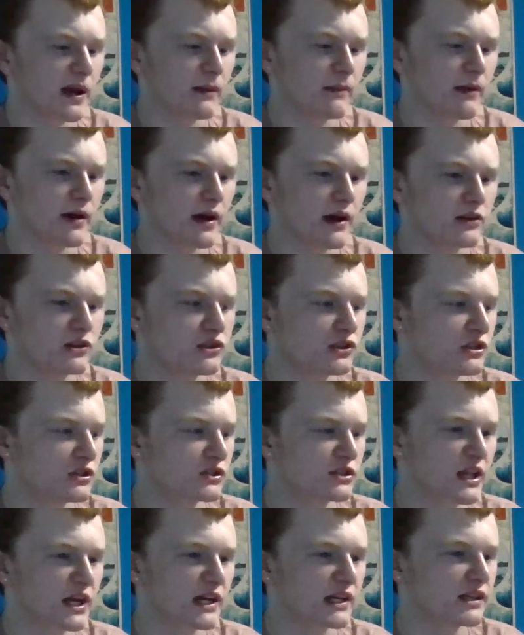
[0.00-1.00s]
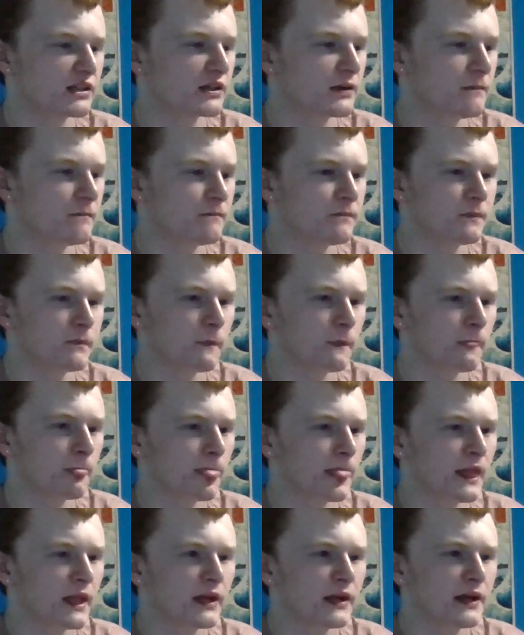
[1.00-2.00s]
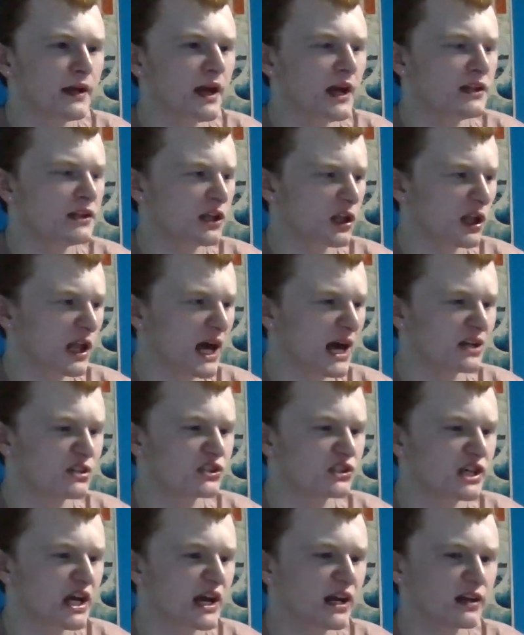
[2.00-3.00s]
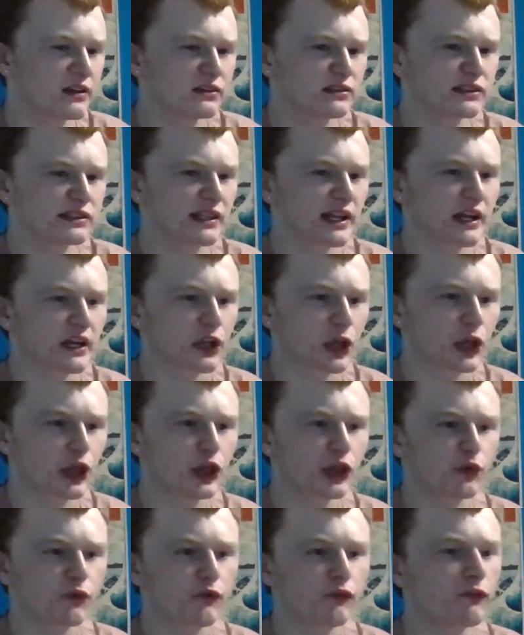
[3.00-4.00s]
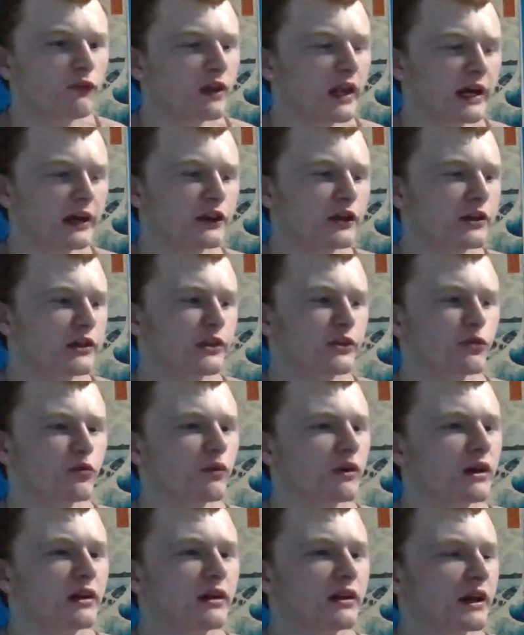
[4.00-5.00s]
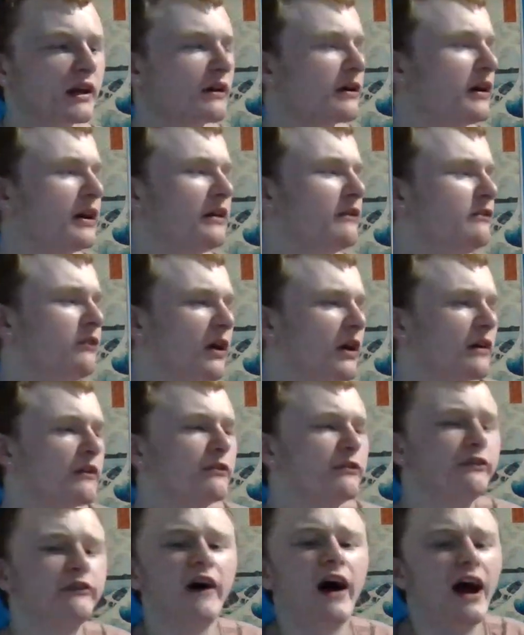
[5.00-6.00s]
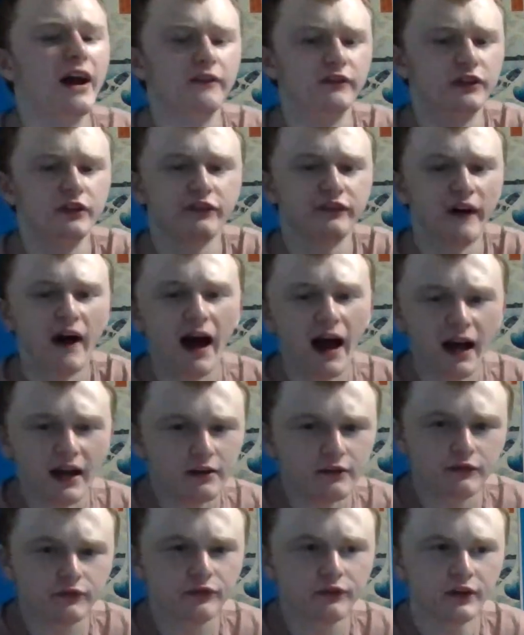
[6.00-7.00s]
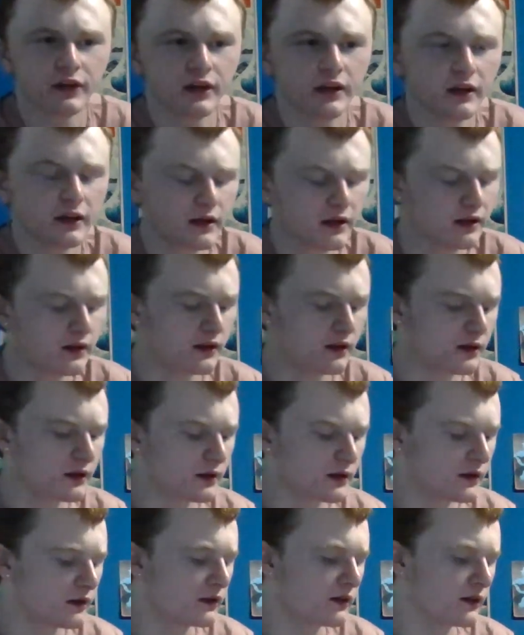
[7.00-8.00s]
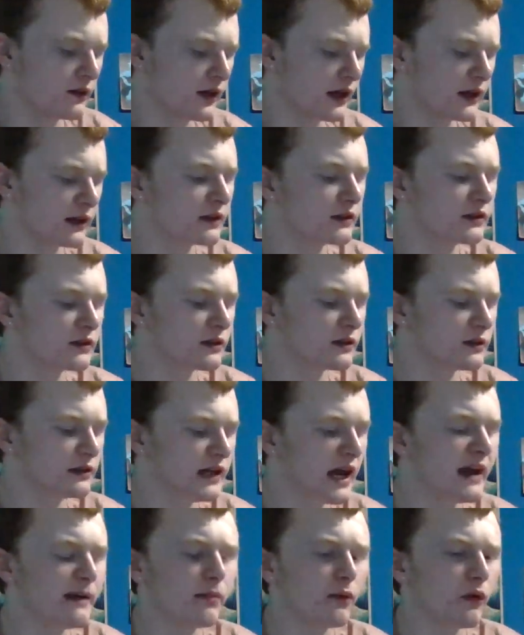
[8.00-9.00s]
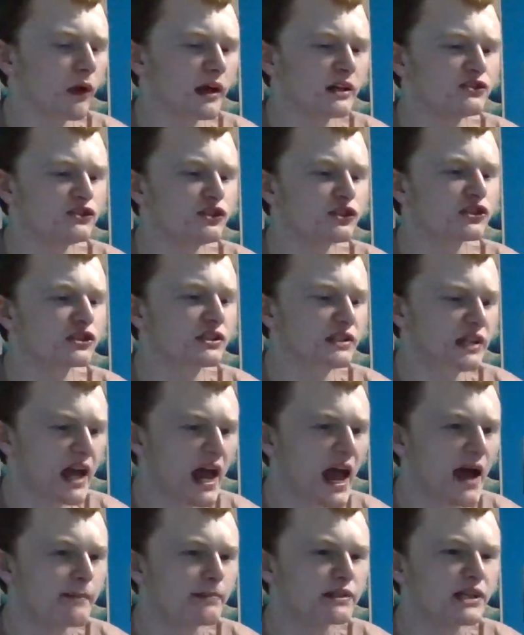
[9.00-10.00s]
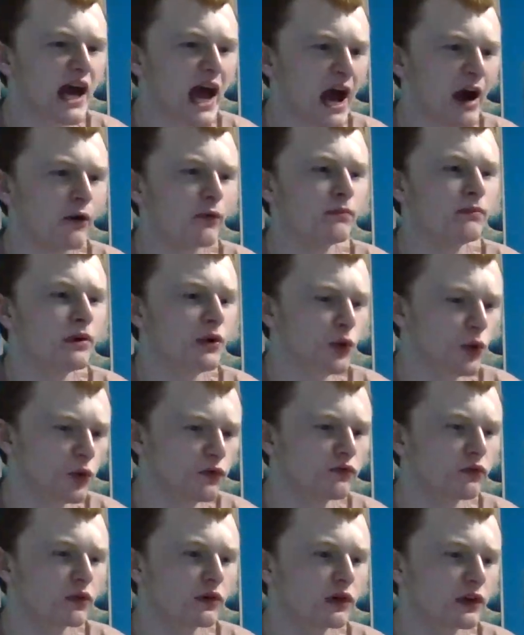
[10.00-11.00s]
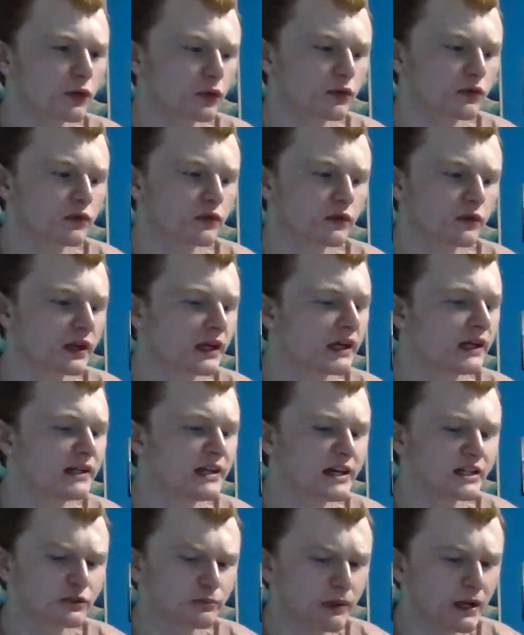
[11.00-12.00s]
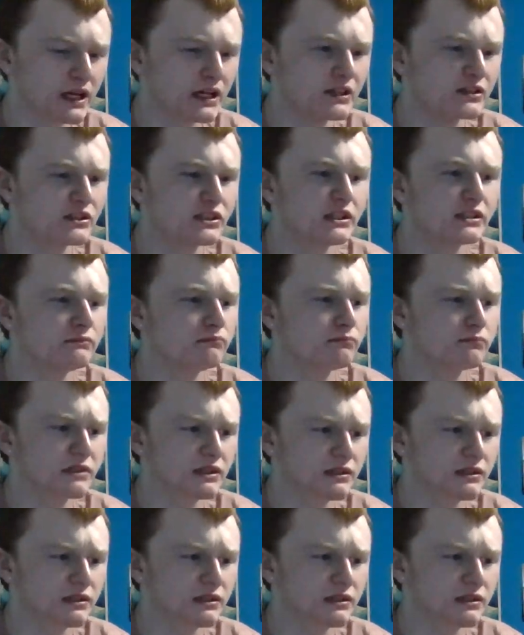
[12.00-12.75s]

match, just like in the last seconds, it's like fucking 5-5. Like Gable has just kept outmaneuvering Gunther. Like he takes pins, he